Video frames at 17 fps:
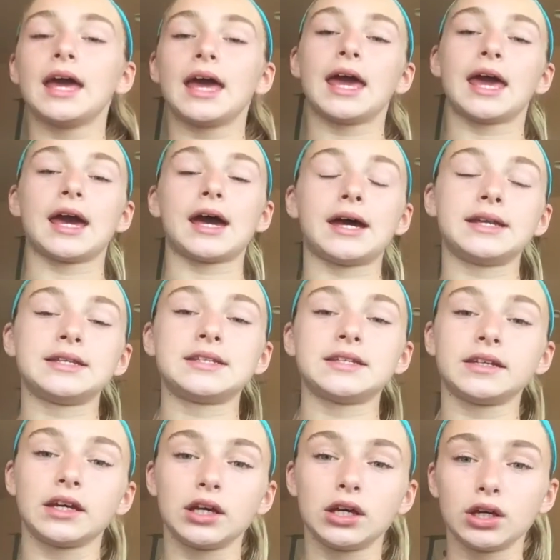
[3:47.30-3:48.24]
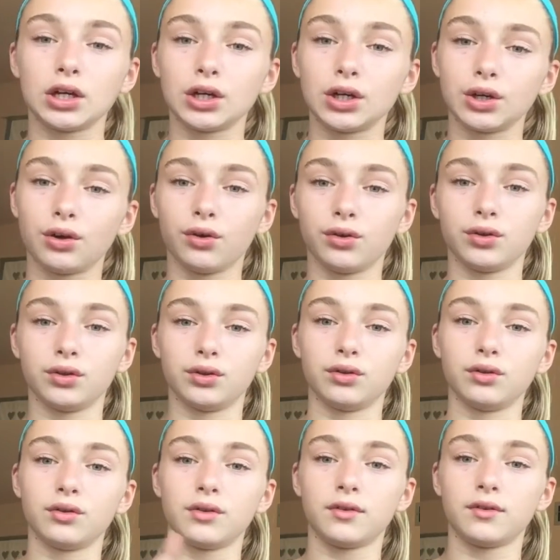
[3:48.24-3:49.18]
and
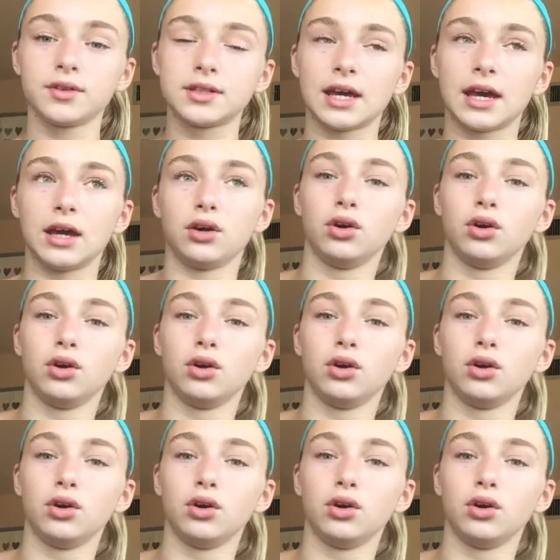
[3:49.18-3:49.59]
it'll say